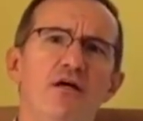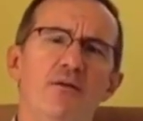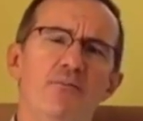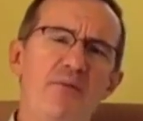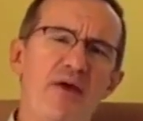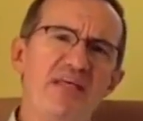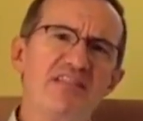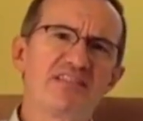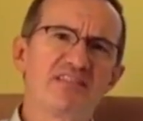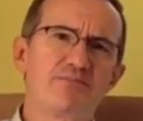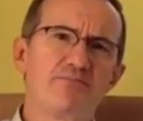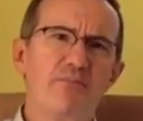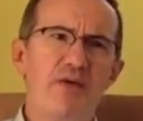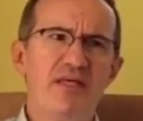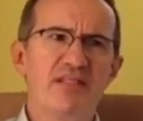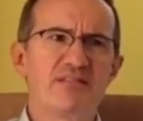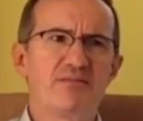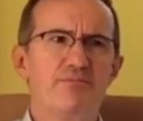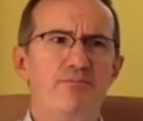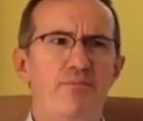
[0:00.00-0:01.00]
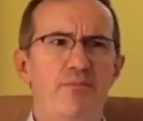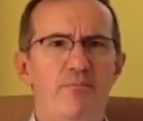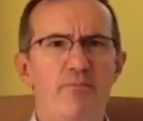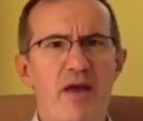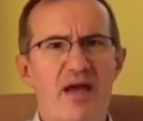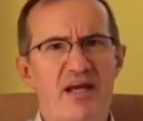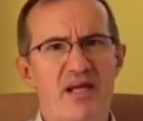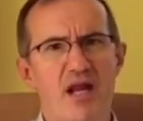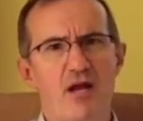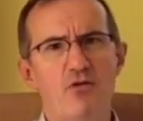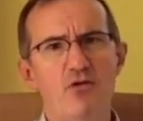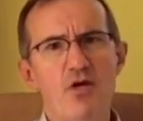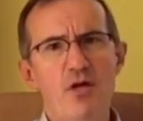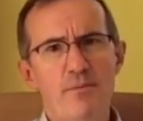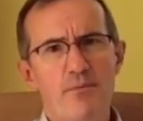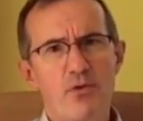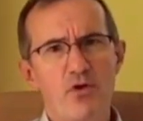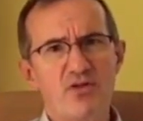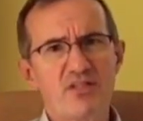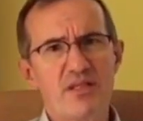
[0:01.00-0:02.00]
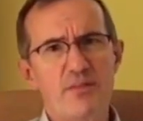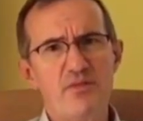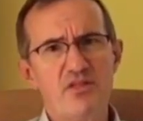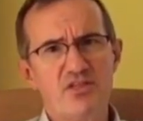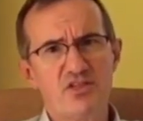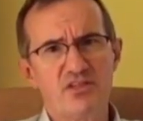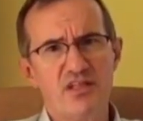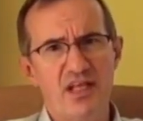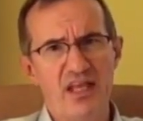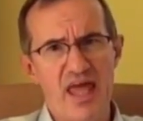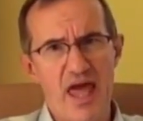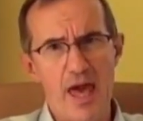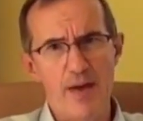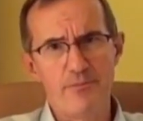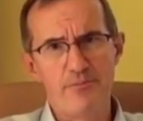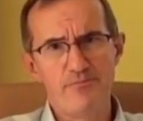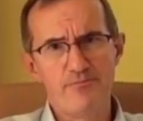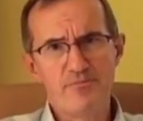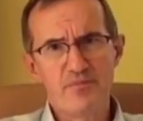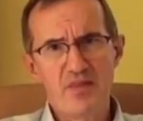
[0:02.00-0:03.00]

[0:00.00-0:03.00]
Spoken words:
based background, brought them into the lab